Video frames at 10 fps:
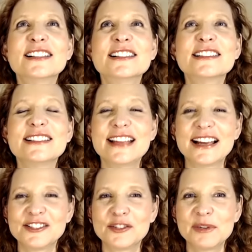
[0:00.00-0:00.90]

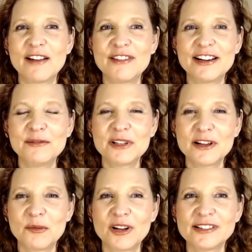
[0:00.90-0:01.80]
Jess, do we have anyone
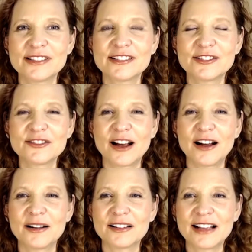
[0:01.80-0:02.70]
that wants
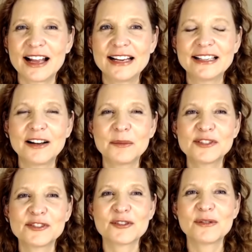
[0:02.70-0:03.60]
to, any
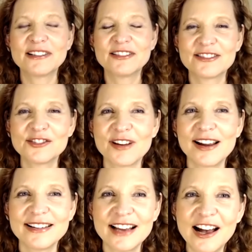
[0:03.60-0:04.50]
comments or questions
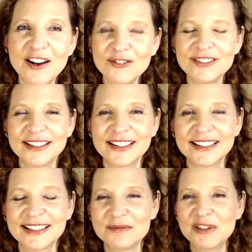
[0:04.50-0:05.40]
right now
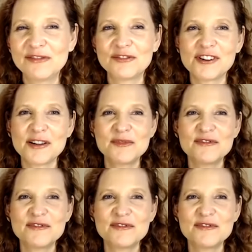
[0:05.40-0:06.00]
before I move